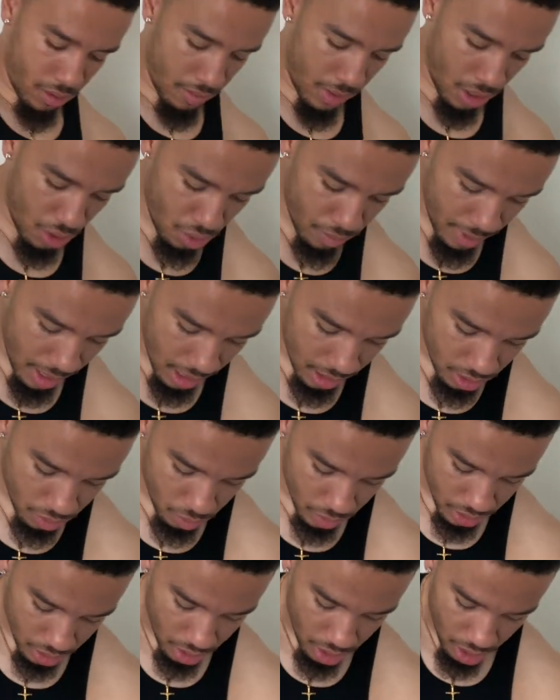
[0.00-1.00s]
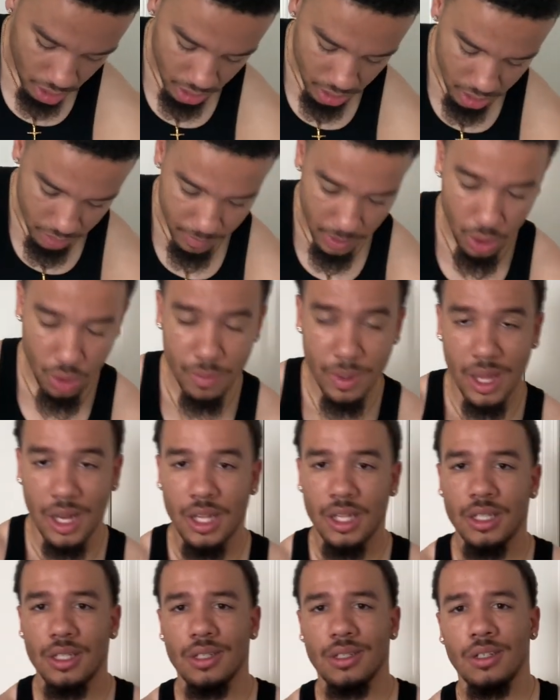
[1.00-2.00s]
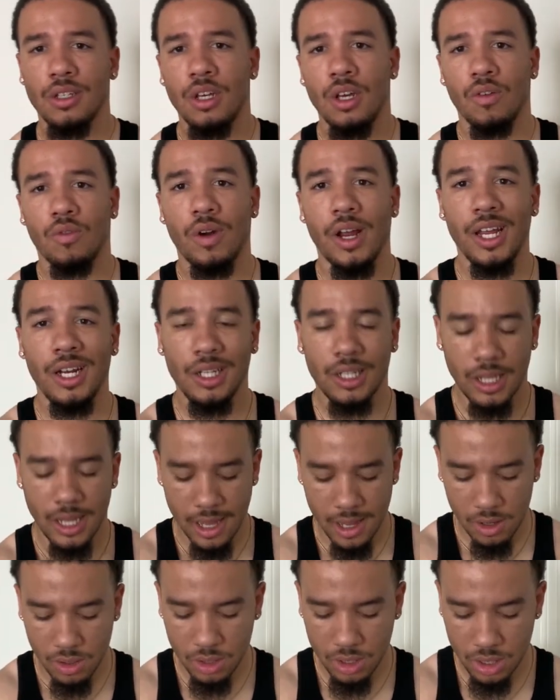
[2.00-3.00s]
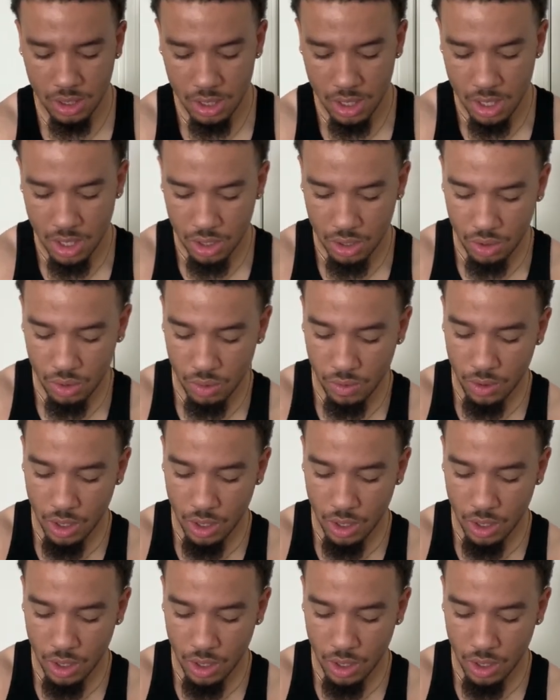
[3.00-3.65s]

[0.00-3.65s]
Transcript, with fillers: my New Balance, what's it called? It's my New Balance Rain Clouds two,